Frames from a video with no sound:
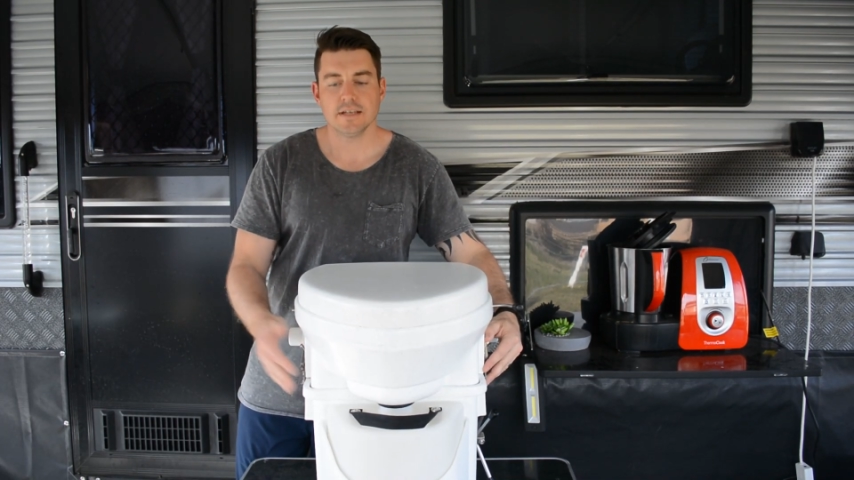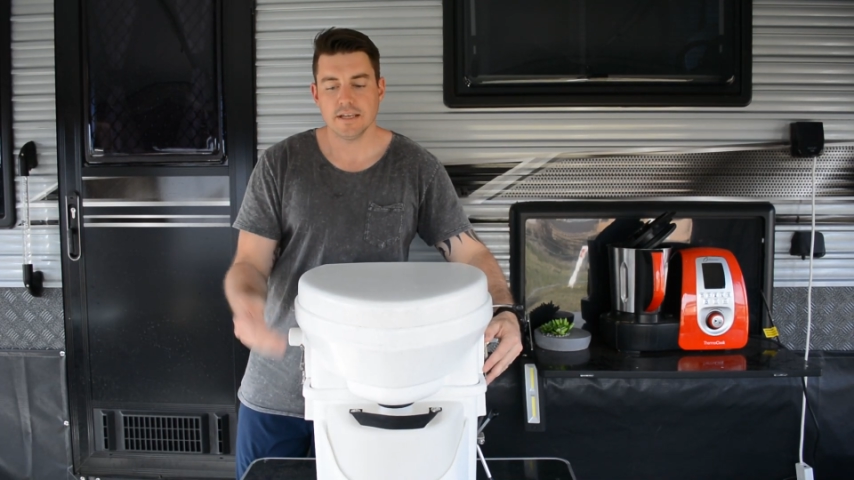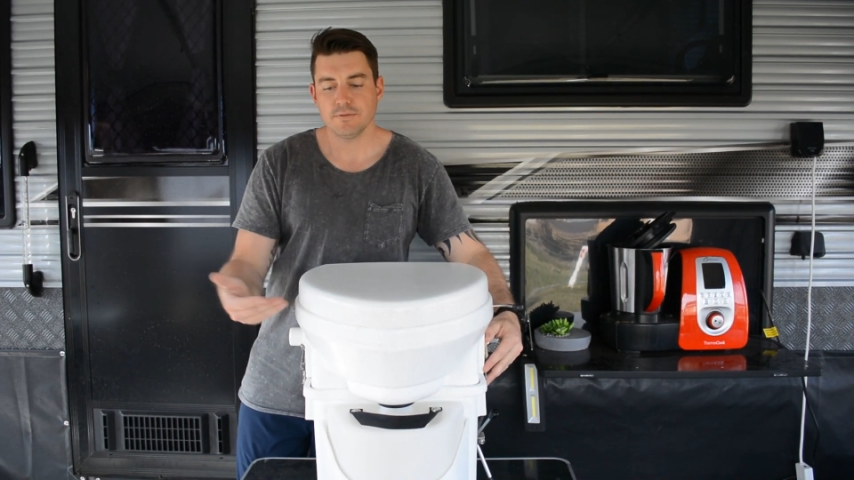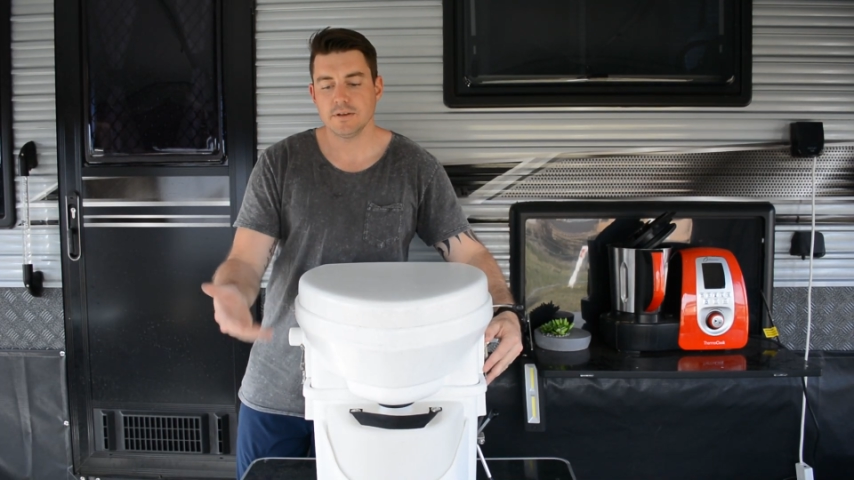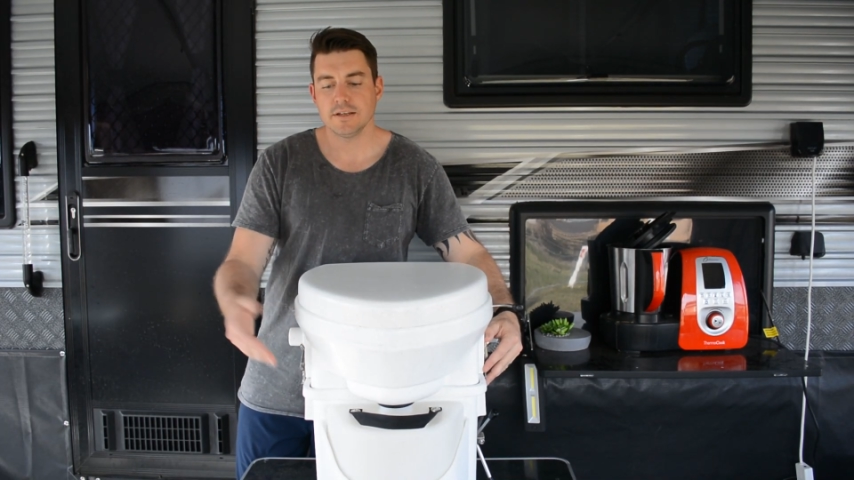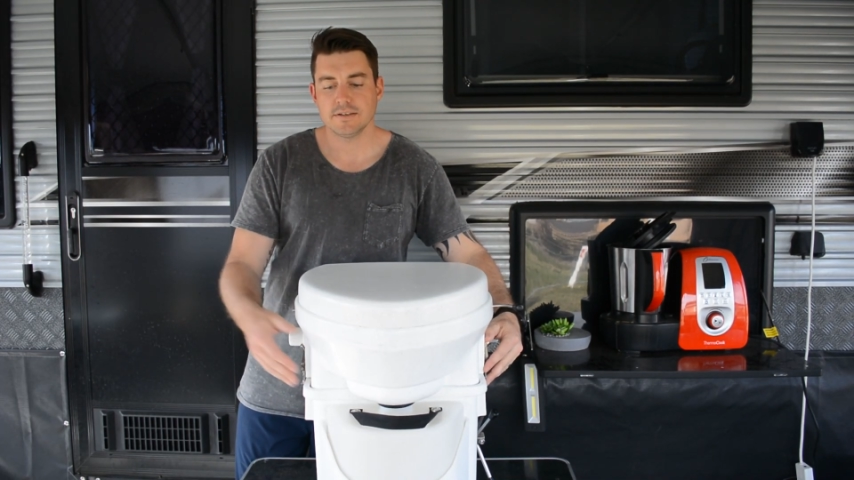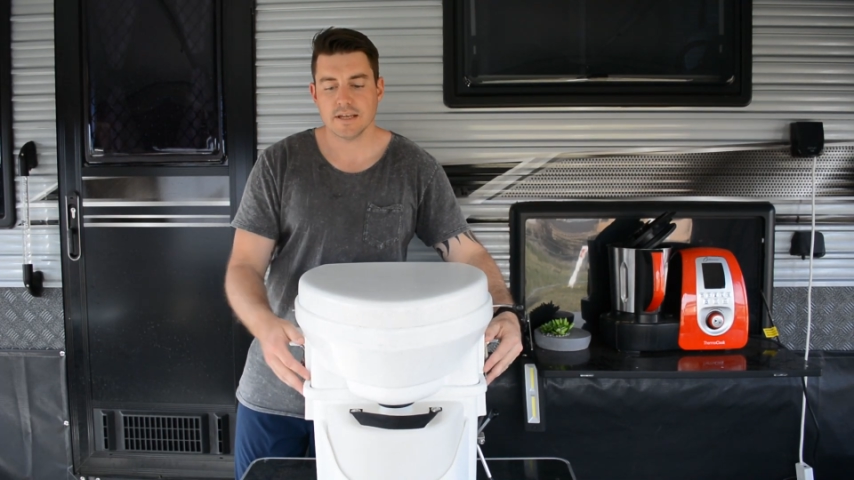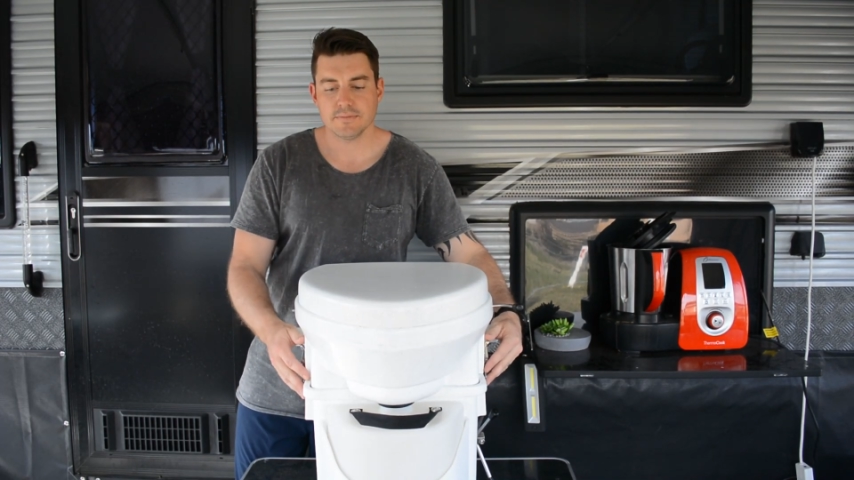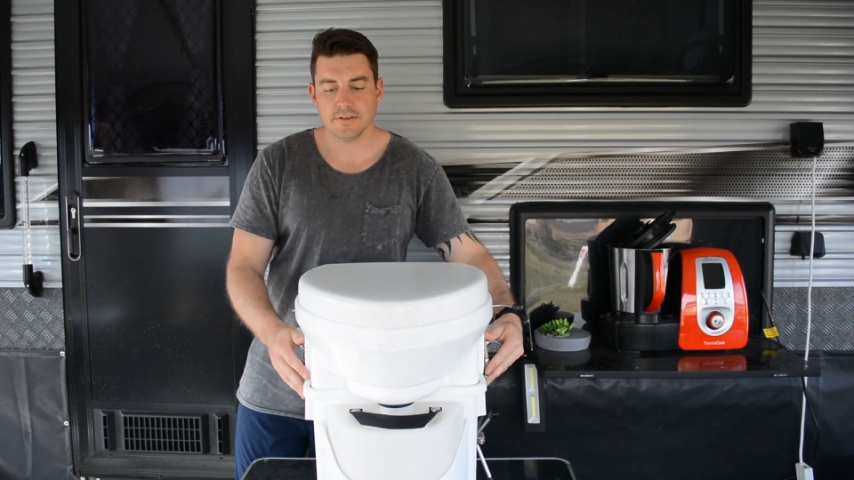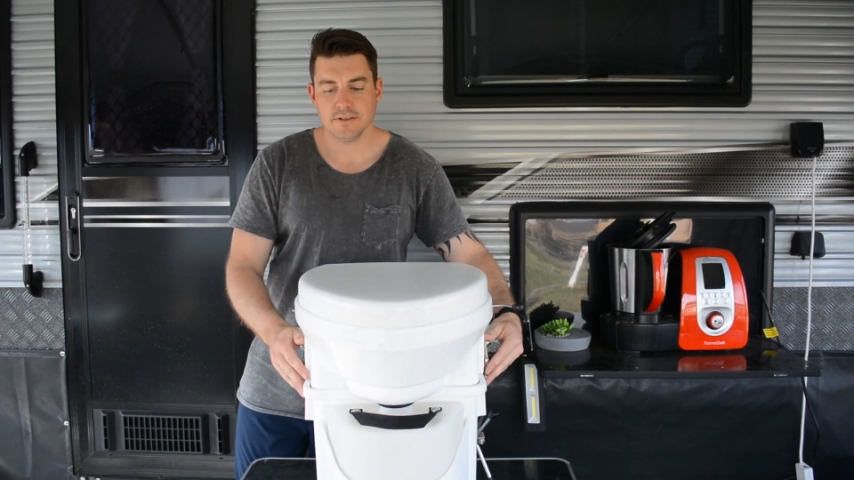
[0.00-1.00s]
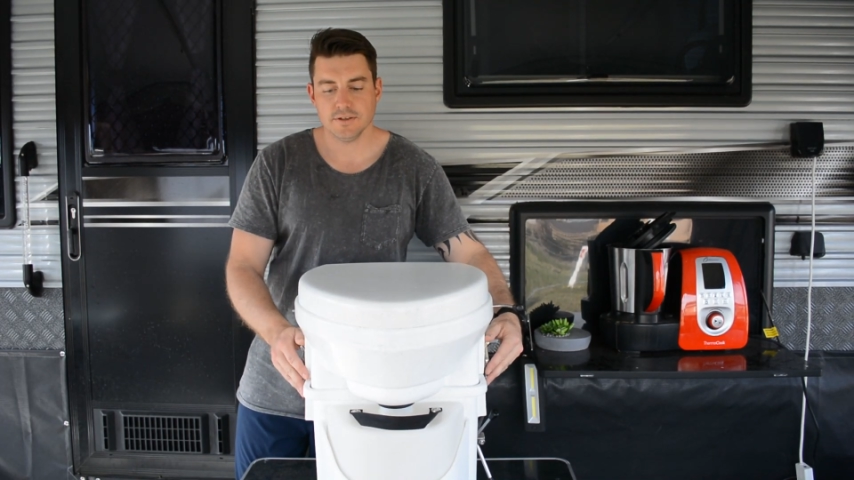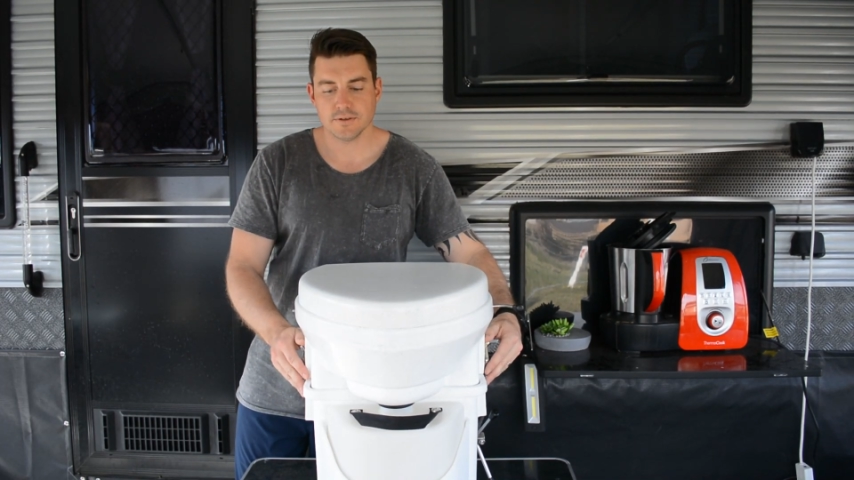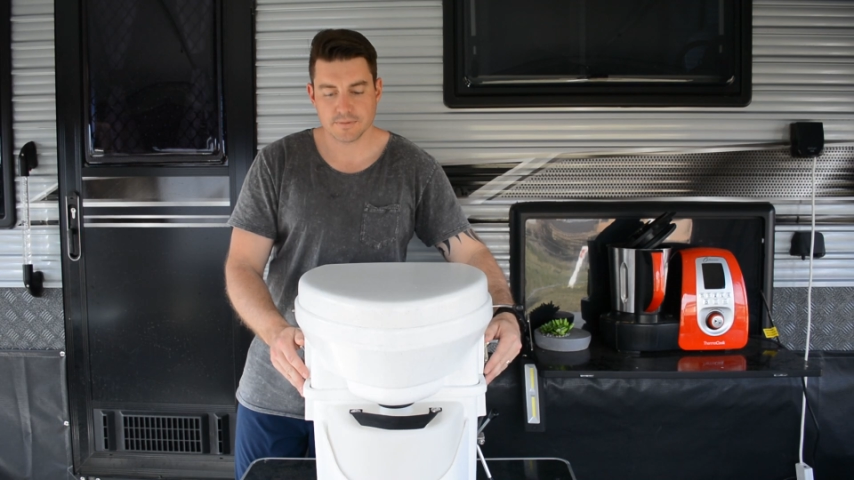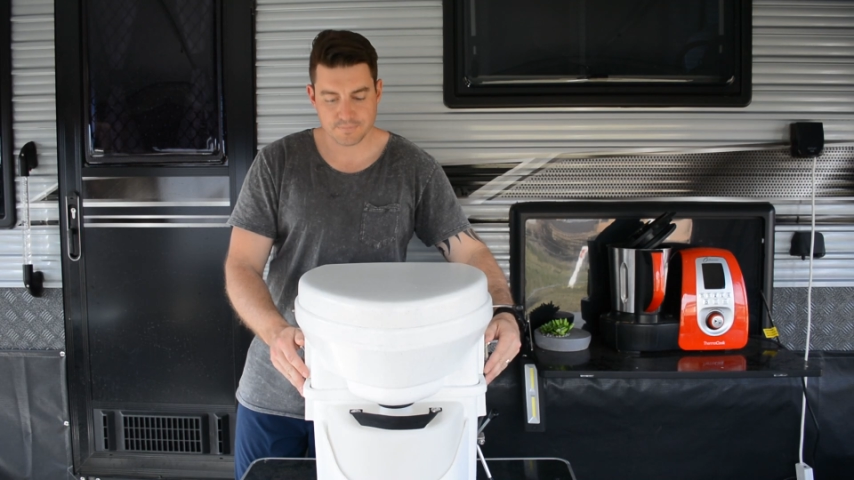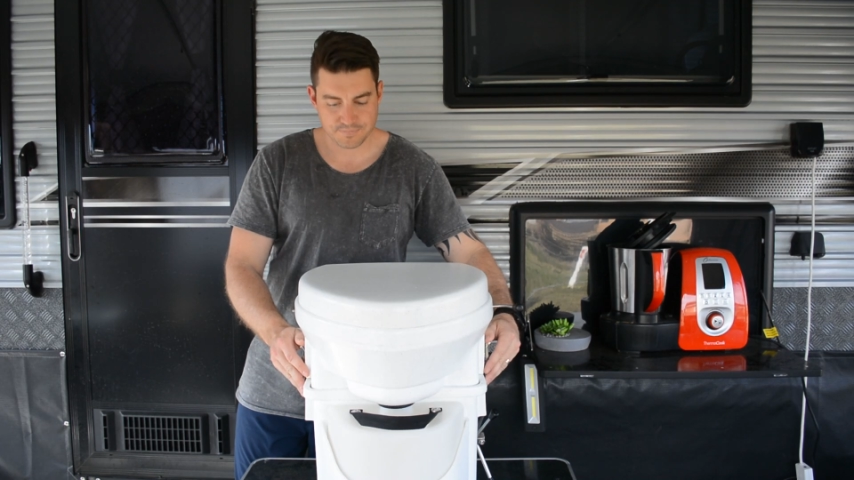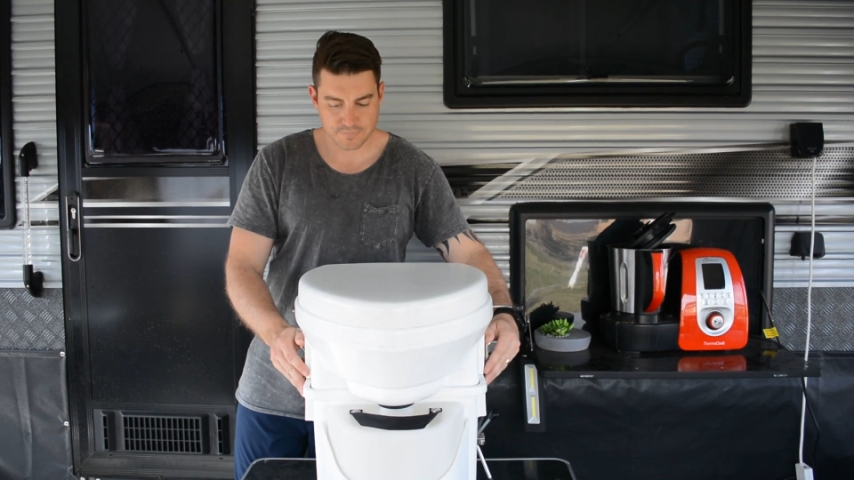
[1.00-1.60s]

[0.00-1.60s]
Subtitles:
If we need to empty the urine,